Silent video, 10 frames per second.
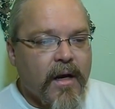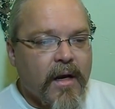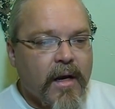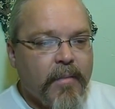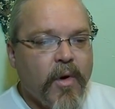
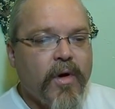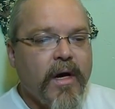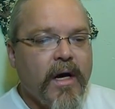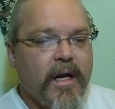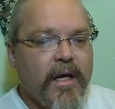
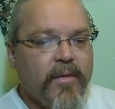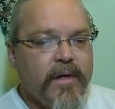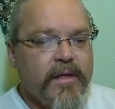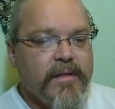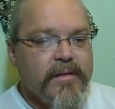Kamioka
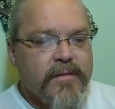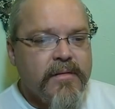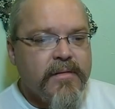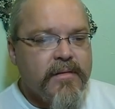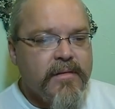liquid
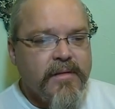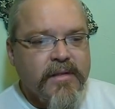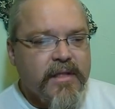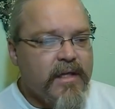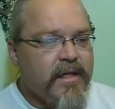
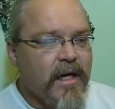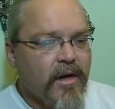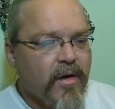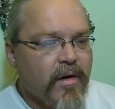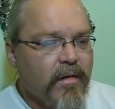
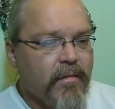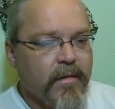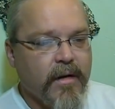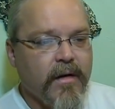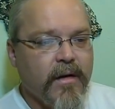scintillar
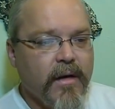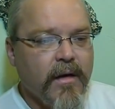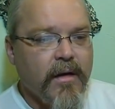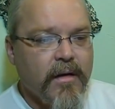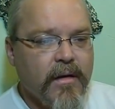da da da